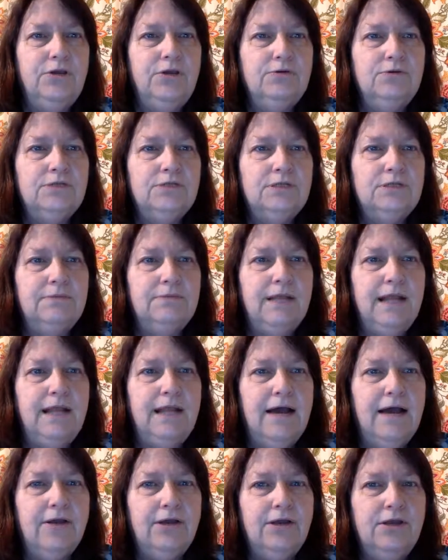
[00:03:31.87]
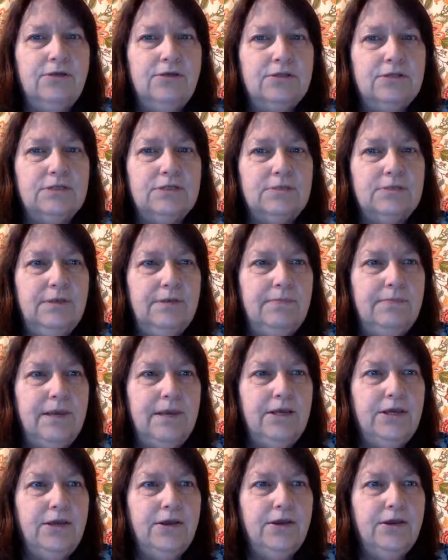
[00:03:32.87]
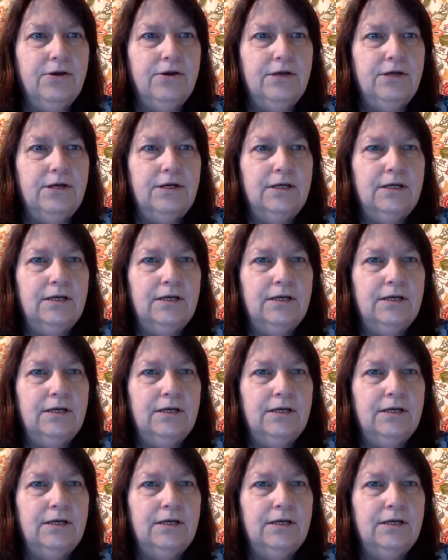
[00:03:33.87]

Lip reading: use them and how to use them to make your